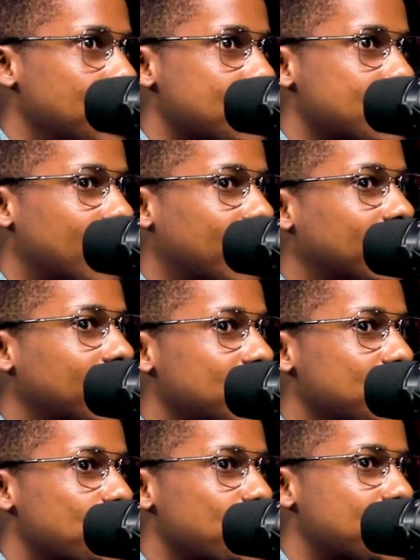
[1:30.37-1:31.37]
he has done
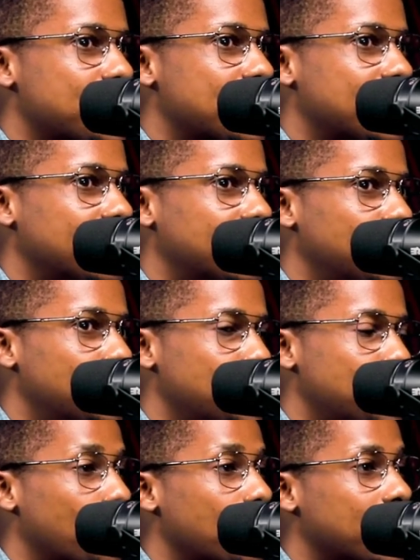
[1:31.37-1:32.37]
things which
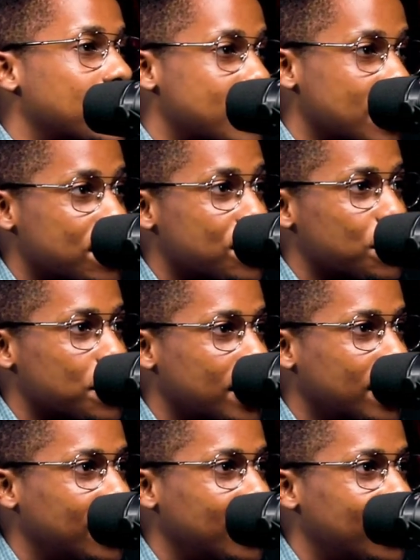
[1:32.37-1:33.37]
don't make sense to me.